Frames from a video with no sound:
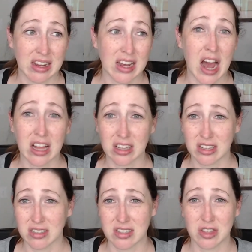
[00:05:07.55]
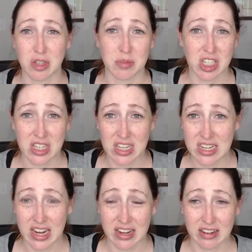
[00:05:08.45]
colors and so much
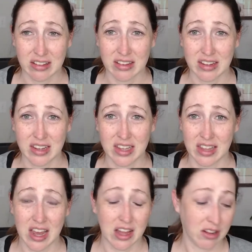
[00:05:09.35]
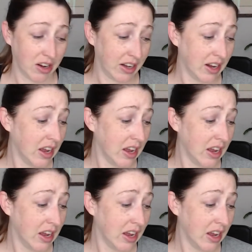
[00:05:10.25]
detail in the coloring.